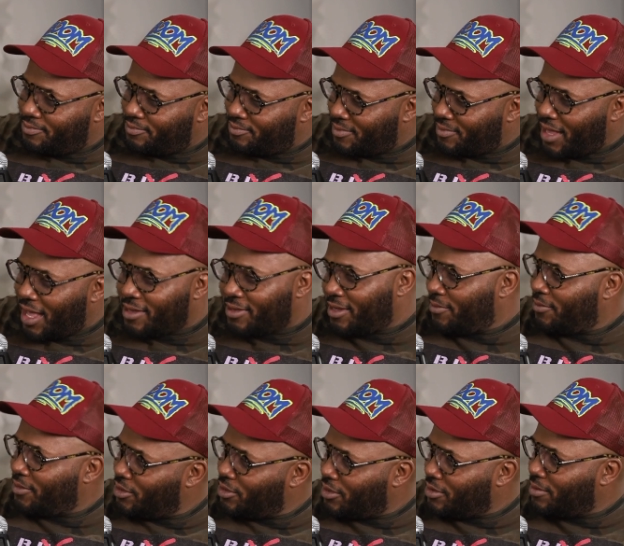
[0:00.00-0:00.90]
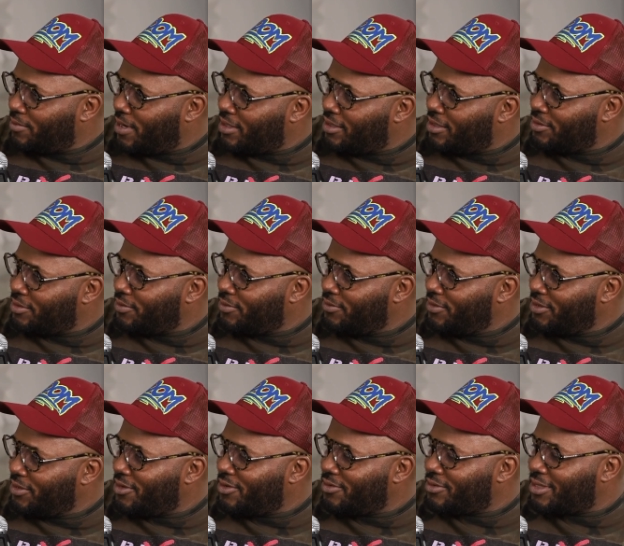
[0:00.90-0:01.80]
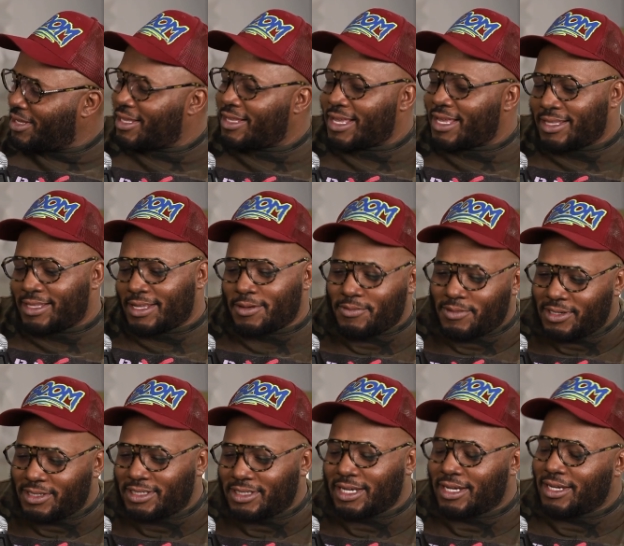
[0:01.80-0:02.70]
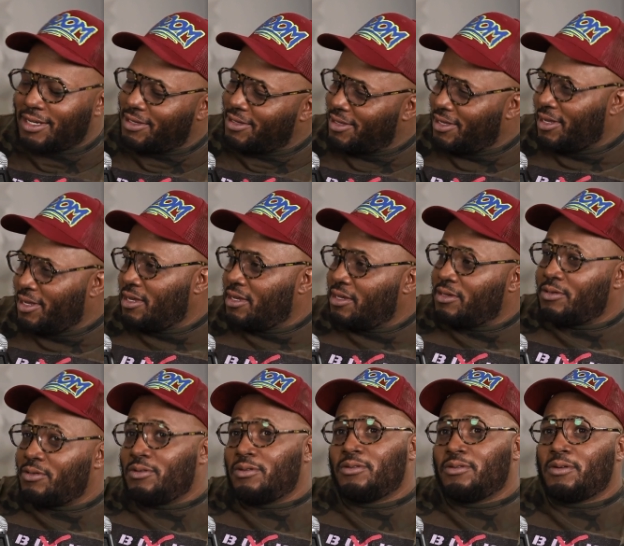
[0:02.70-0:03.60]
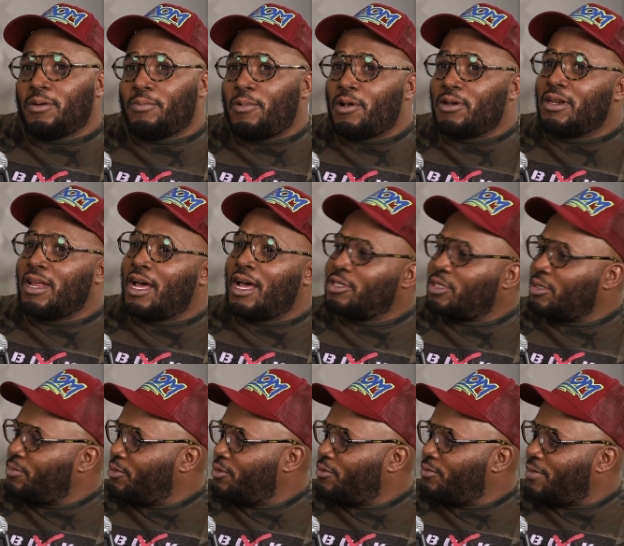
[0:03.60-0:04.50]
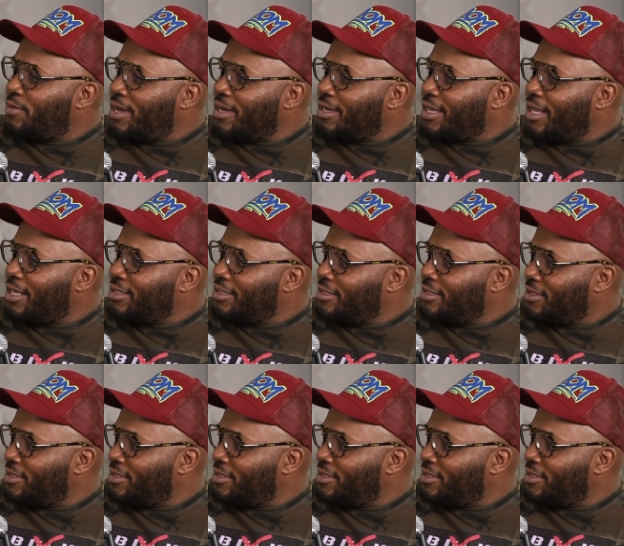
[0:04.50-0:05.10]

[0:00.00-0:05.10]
I think we talked about this when we talked that one time. Part of the House of Boom podcast is the